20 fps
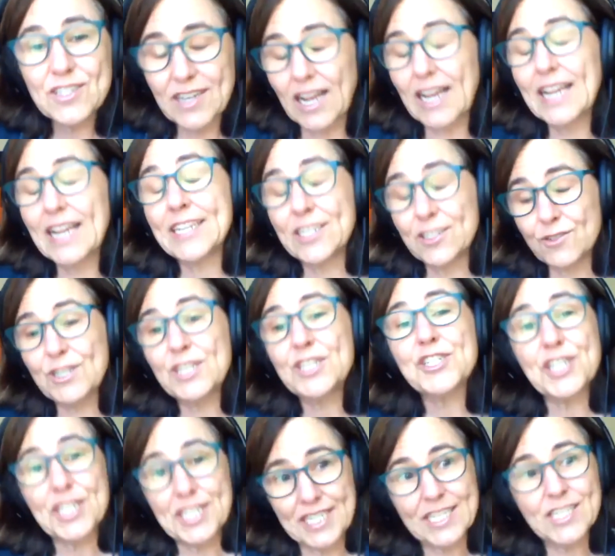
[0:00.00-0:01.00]

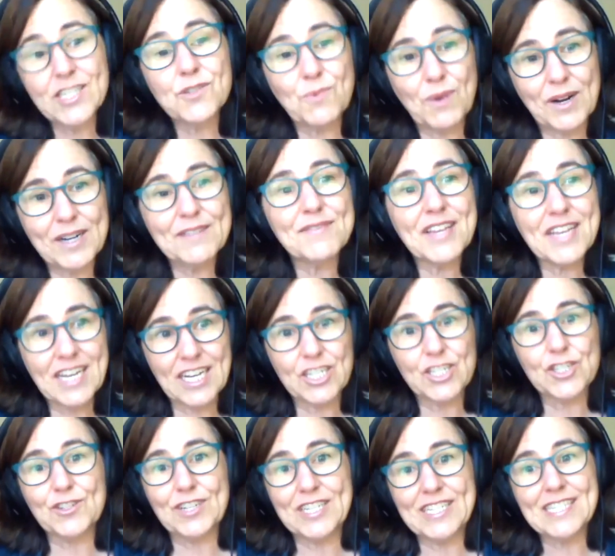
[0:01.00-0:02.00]
Indonesia is one of the
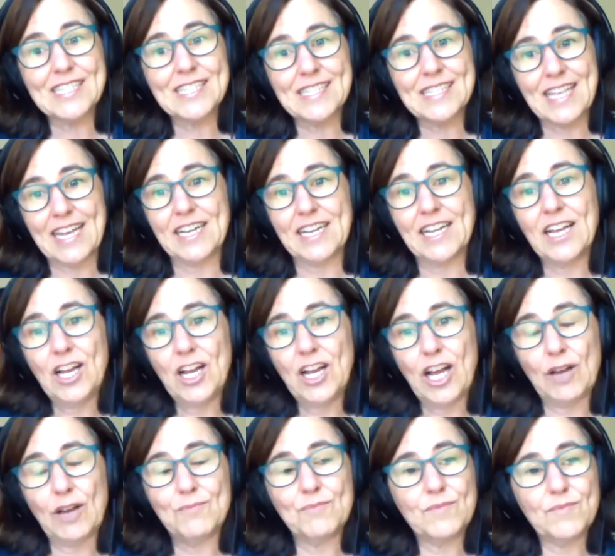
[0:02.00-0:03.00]
countries that
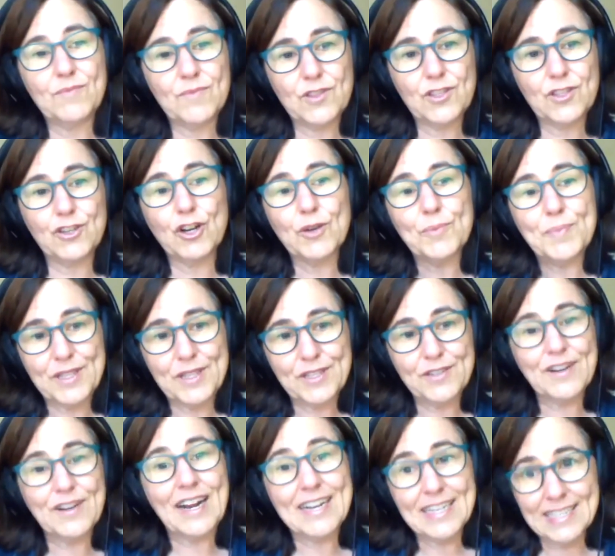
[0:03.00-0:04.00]
Europe and the
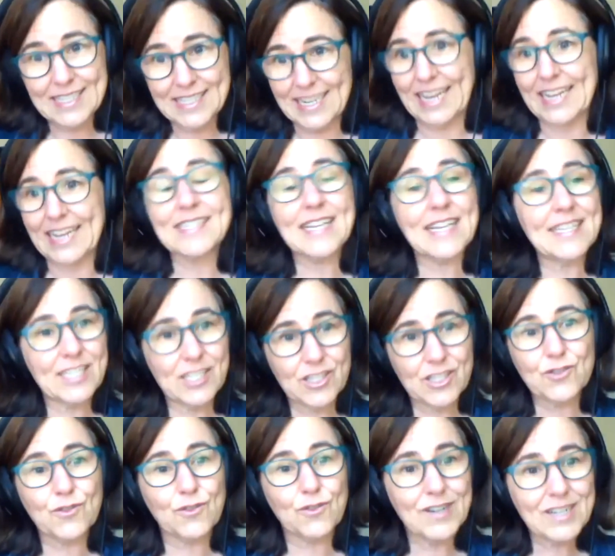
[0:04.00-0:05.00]
United States has
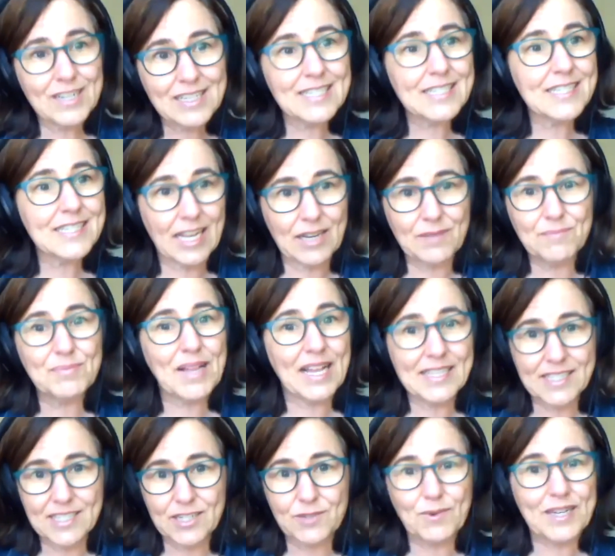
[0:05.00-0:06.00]
historically sent
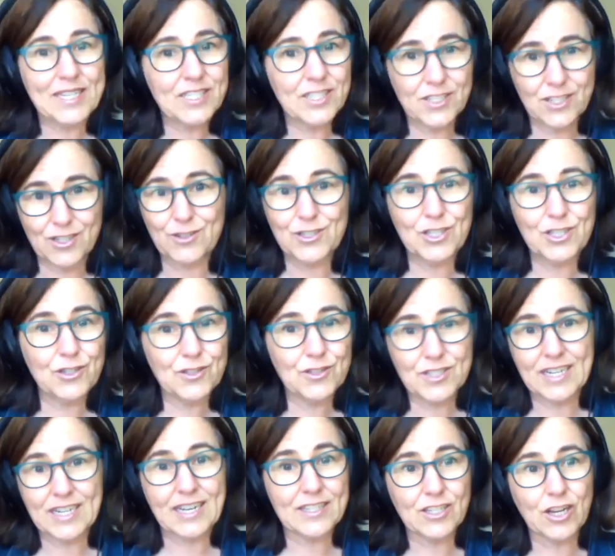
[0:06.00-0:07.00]
plastic waste to,
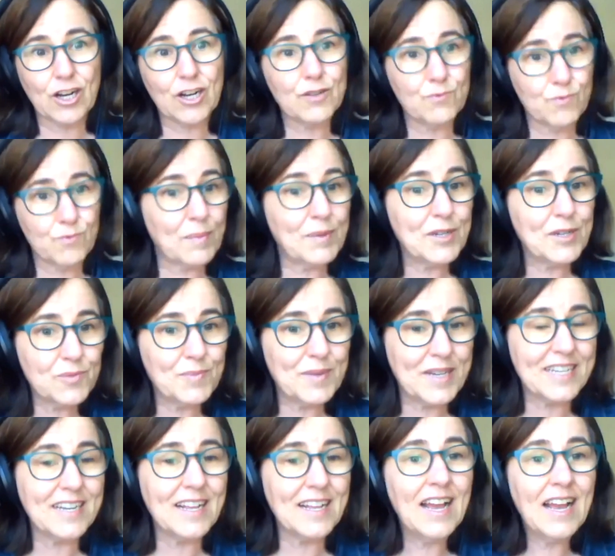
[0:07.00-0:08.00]
used it as our rubbish
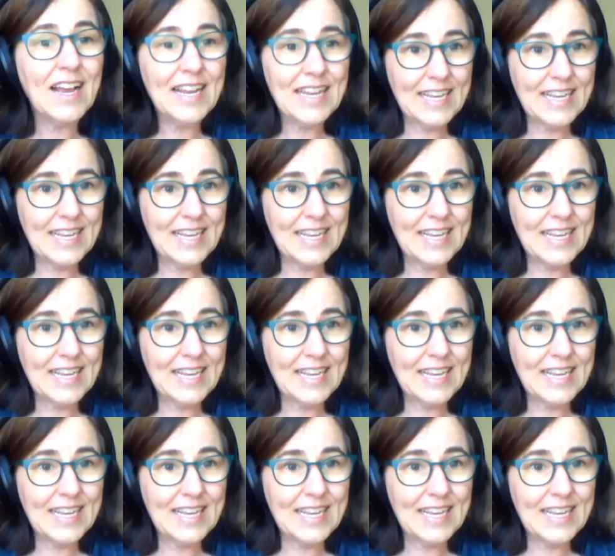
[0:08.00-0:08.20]
bin.